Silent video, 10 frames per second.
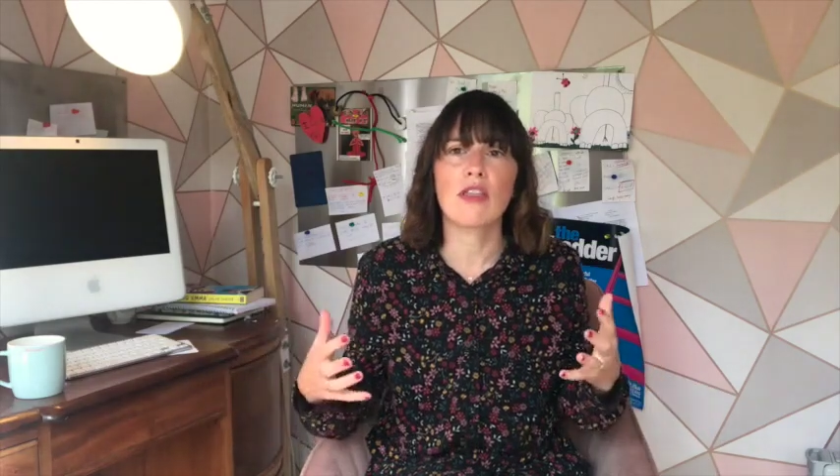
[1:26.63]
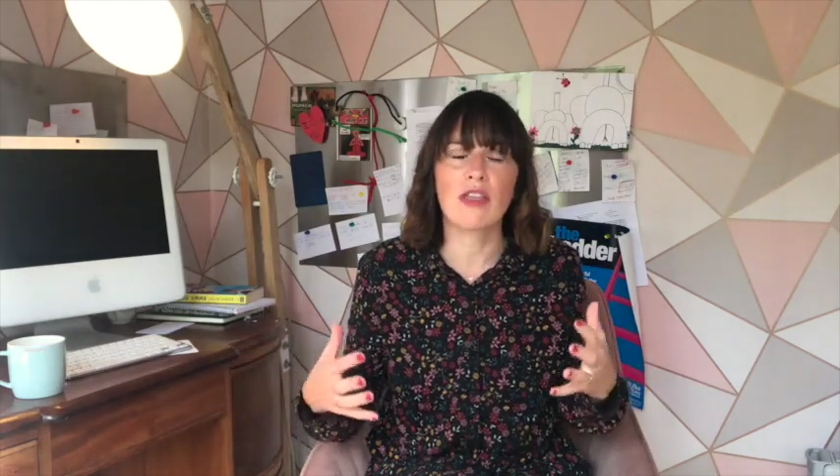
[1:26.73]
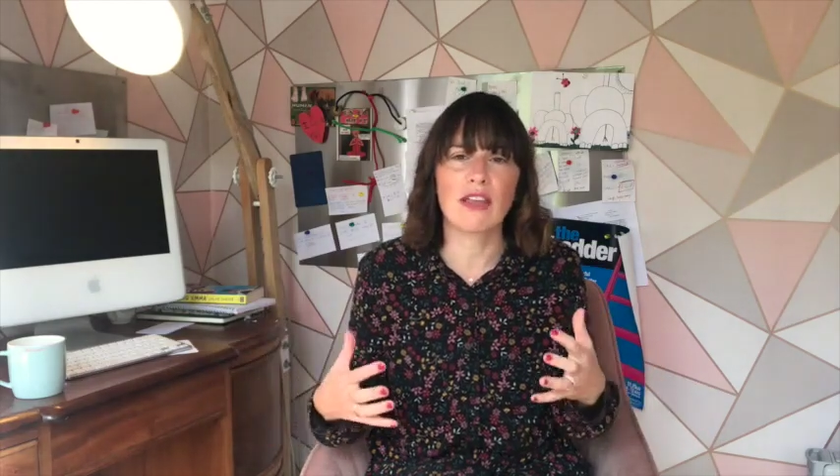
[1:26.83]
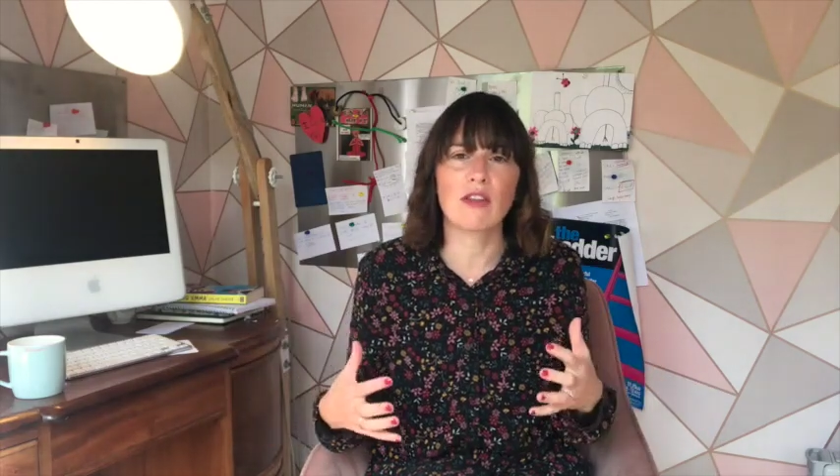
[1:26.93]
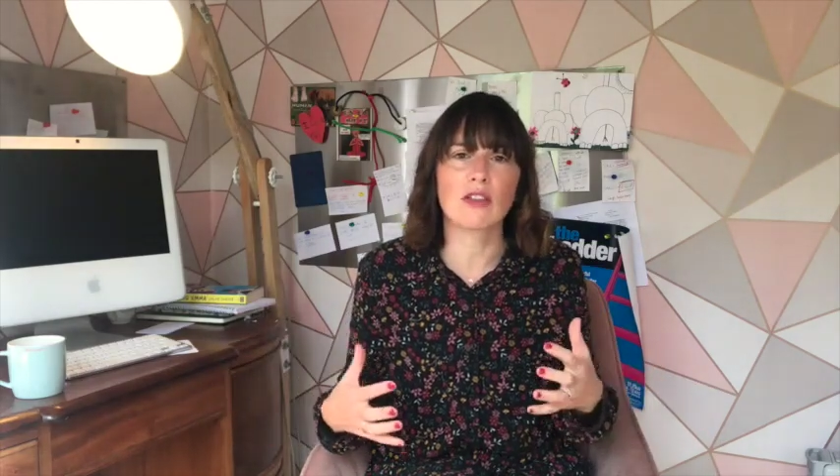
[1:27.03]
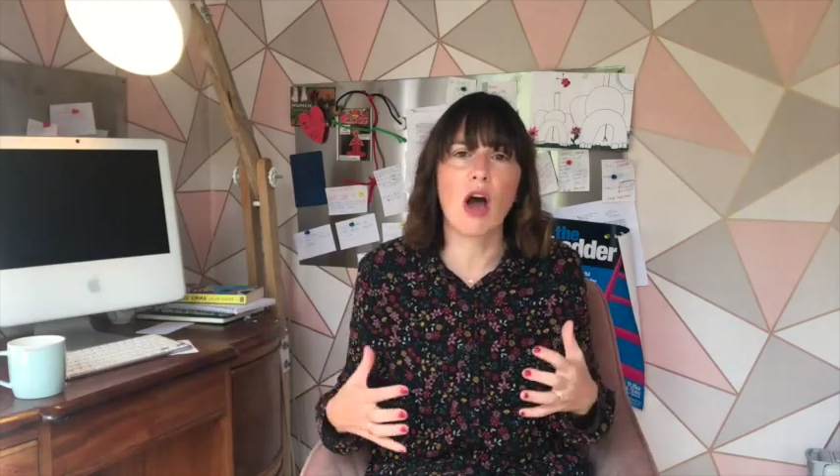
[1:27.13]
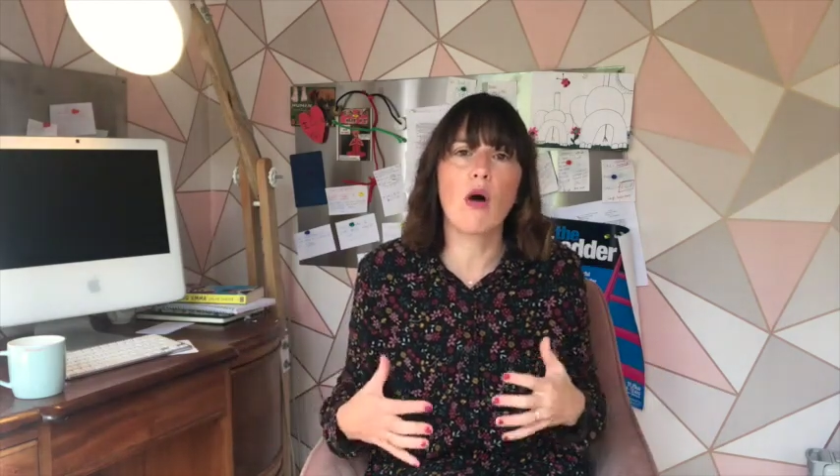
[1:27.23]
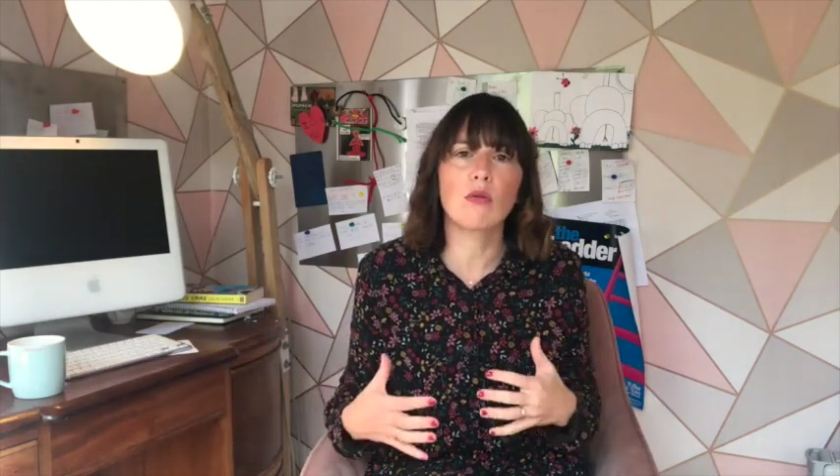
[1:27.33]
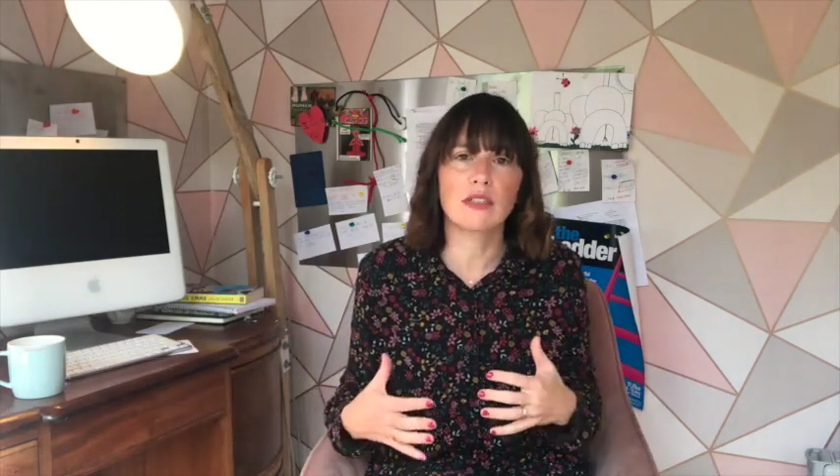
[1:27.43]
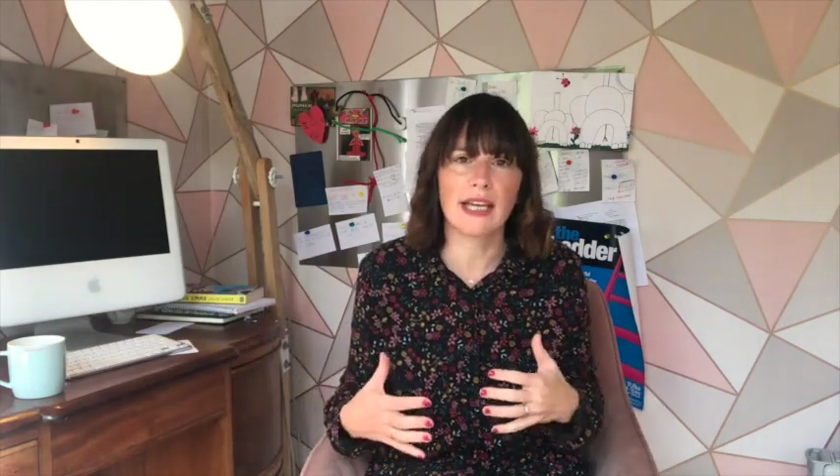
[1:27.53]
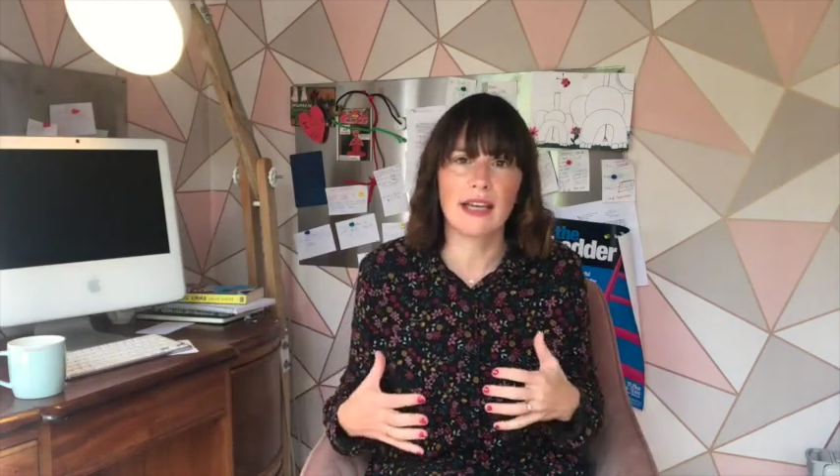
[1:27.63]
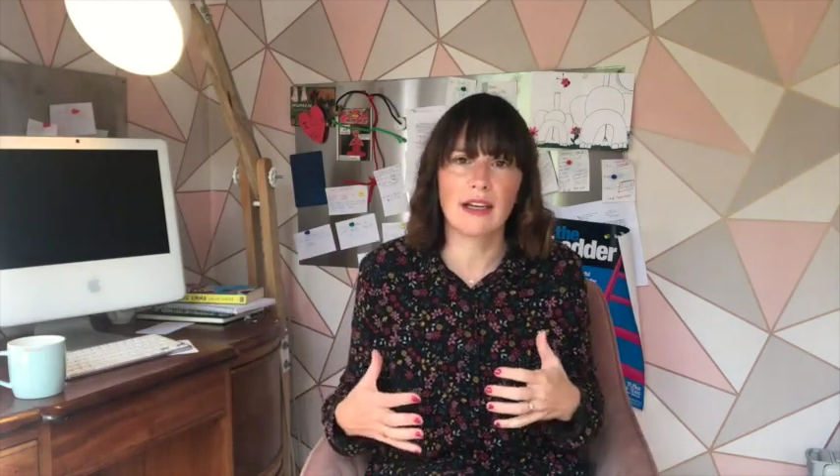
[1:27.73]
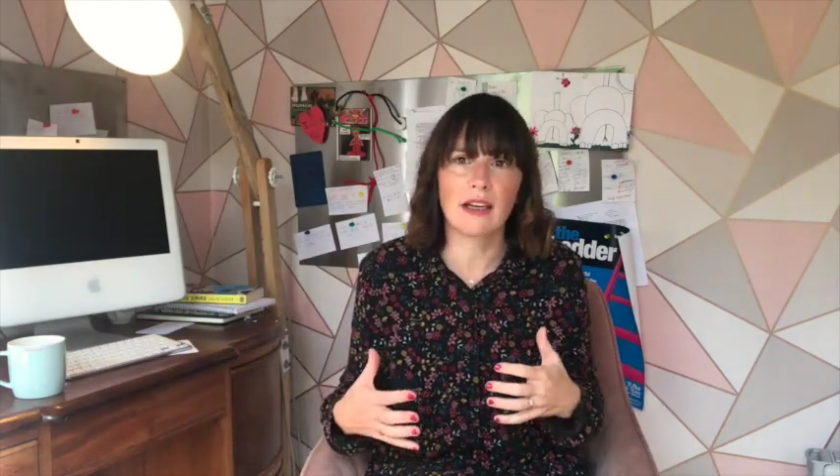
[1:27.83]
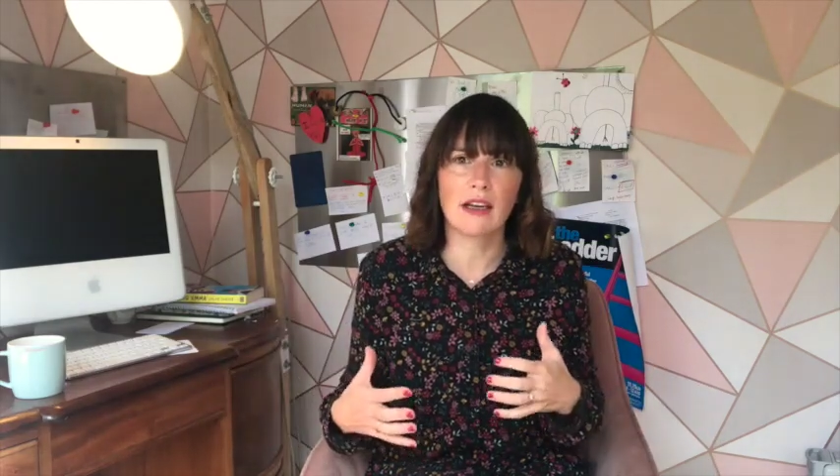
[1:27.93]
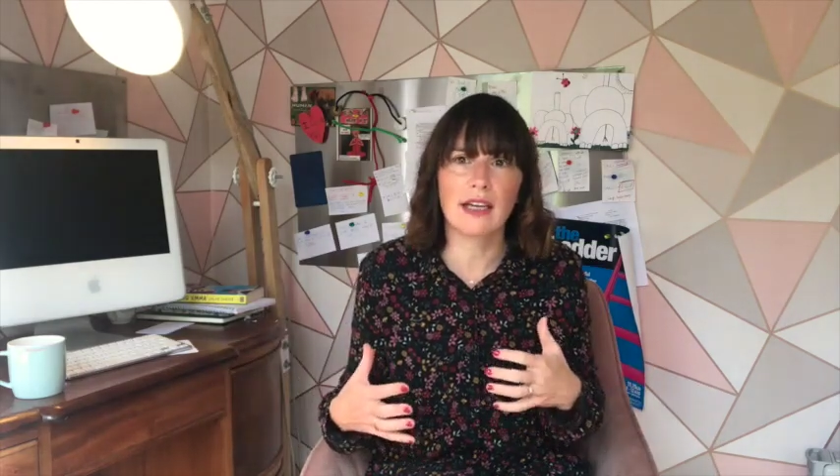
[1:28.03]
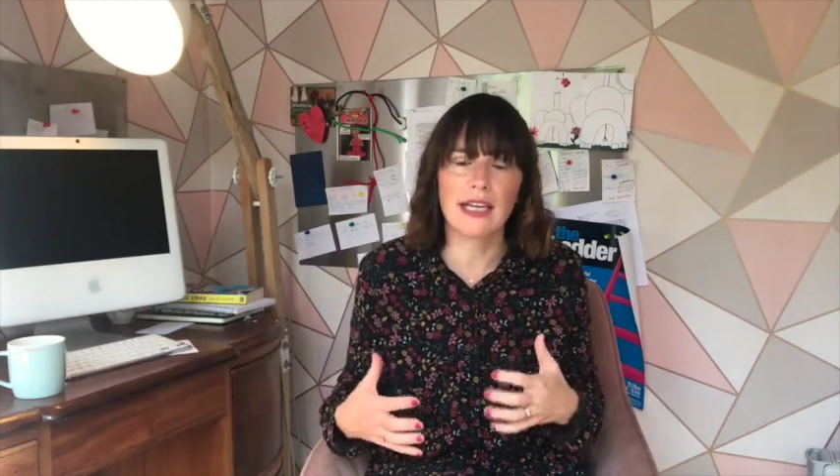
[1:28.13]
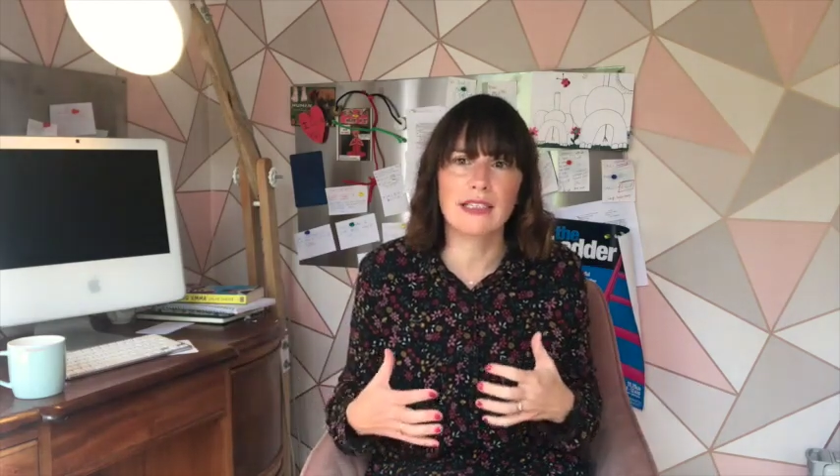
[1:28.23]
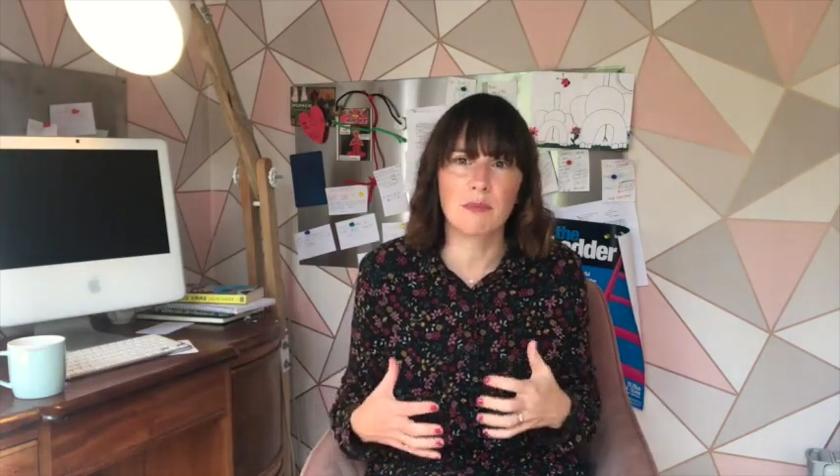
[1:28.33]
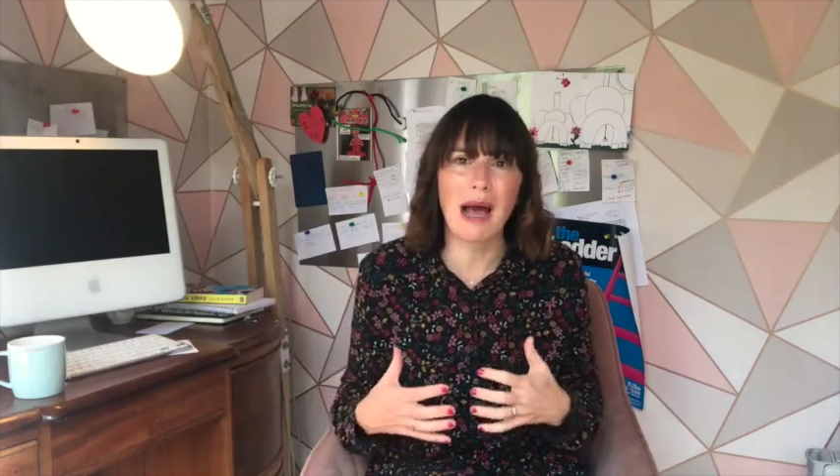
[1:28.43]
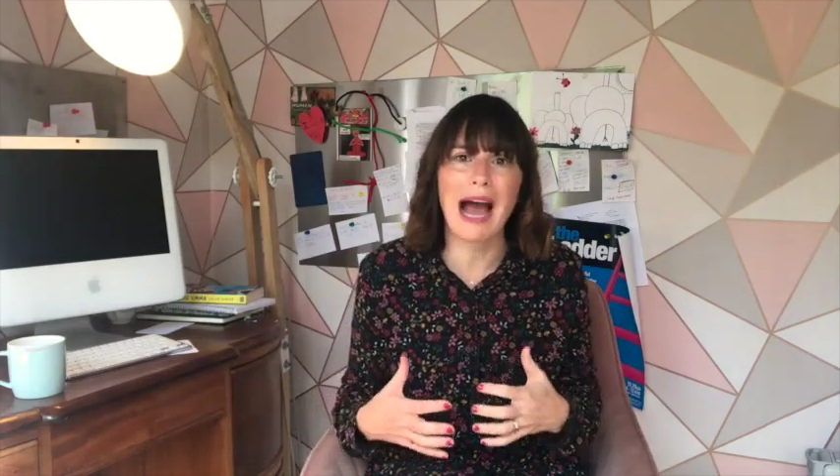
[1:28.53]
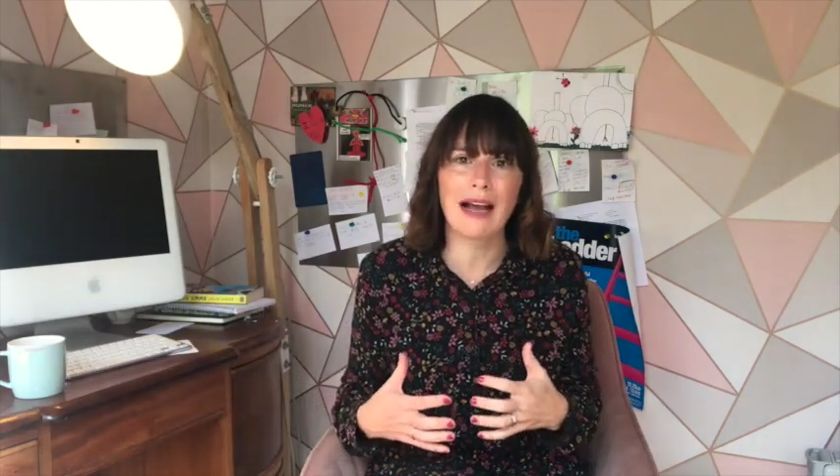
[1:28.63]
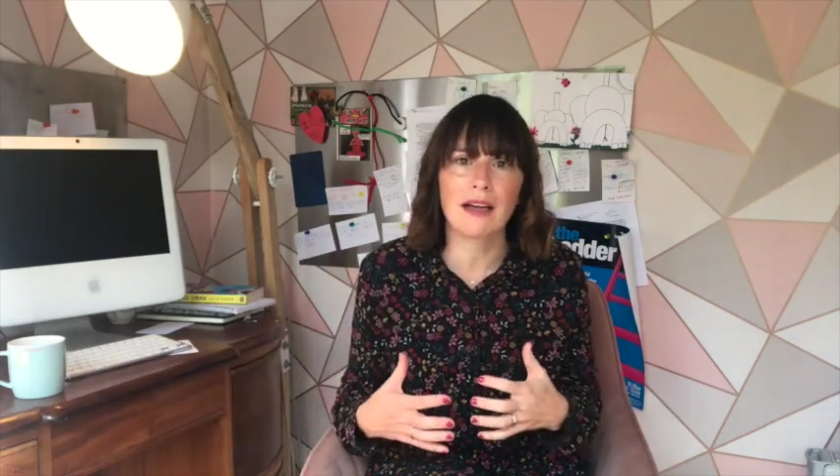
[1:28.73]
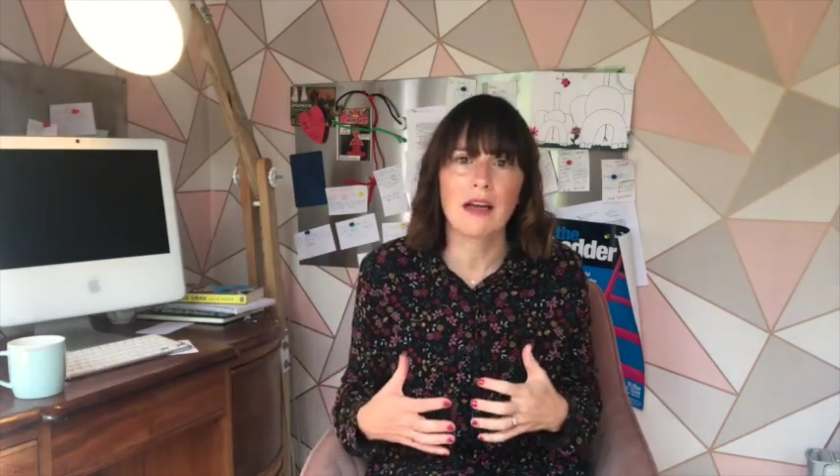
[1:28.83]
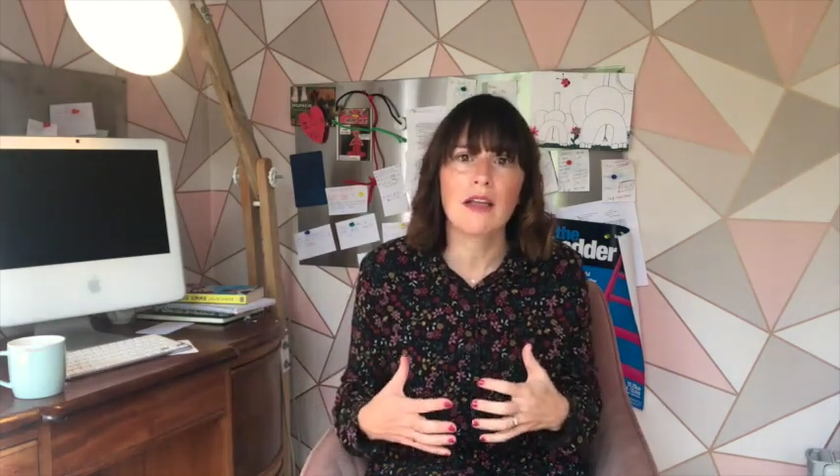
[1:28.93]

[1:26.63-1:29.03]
thing that's holding kids back